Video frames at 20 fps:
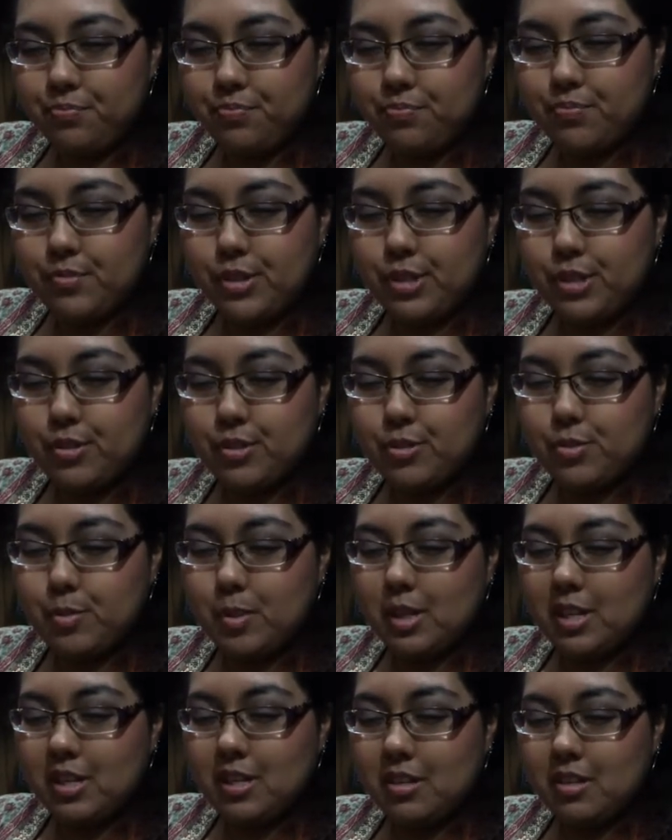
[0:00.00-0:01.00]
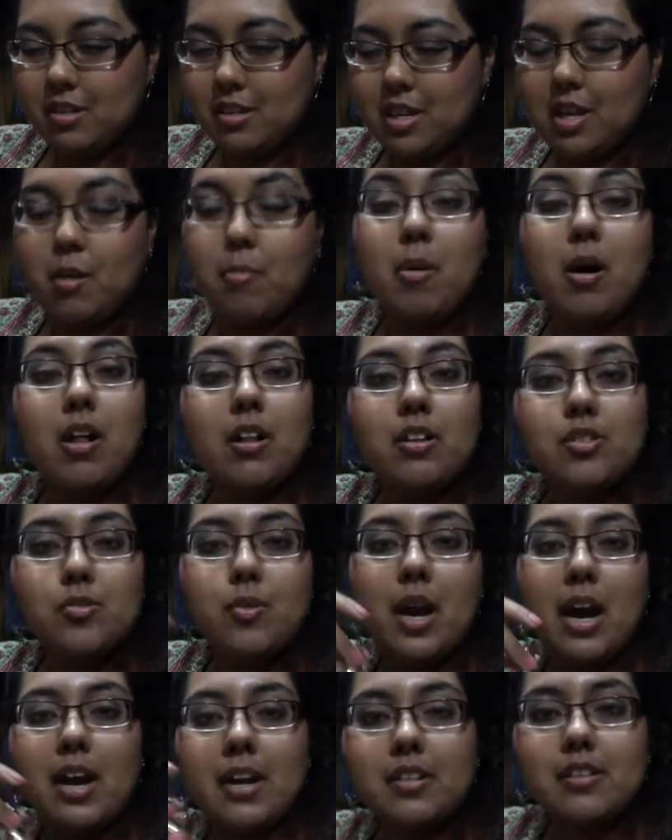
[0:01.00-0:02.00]
excuse me, nail polish
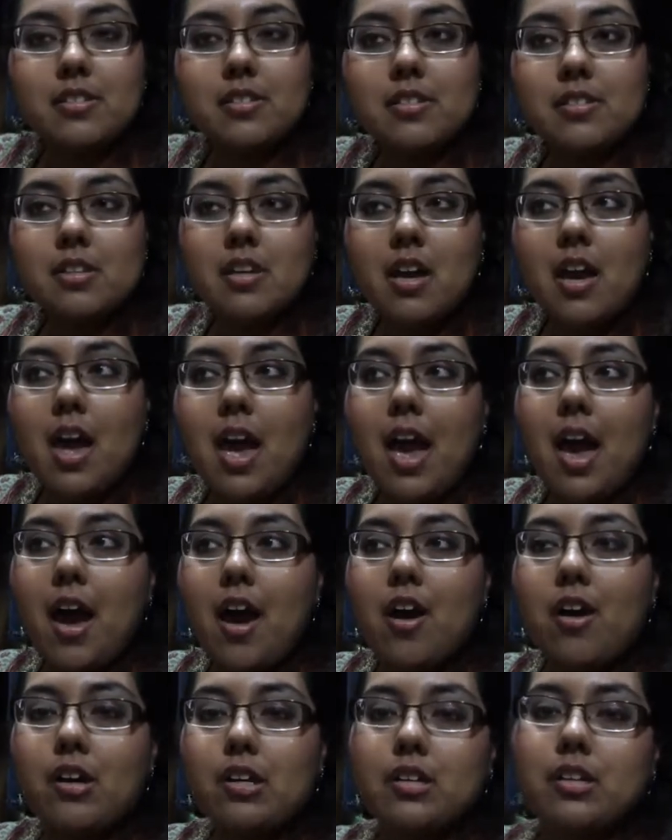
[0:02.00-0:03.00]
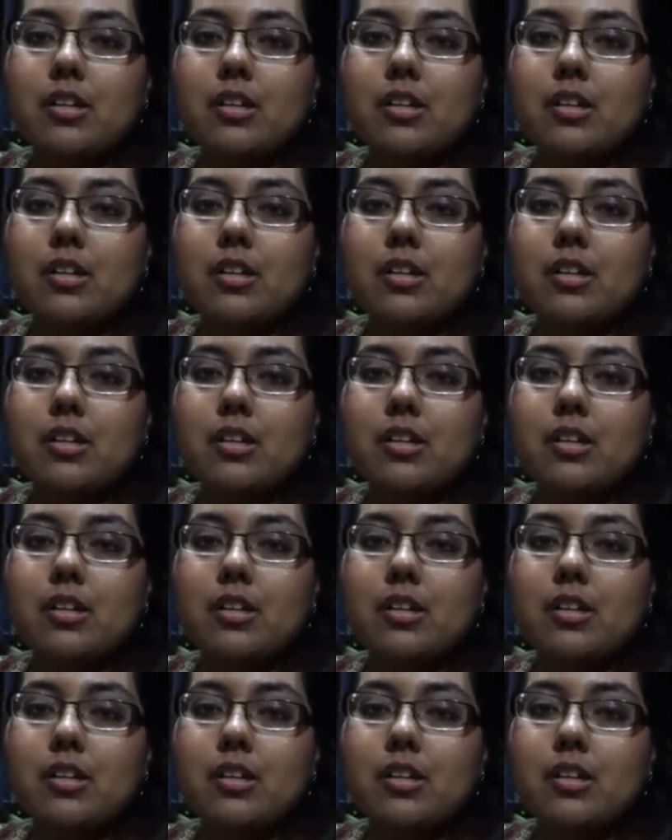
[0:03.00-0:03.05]
racks out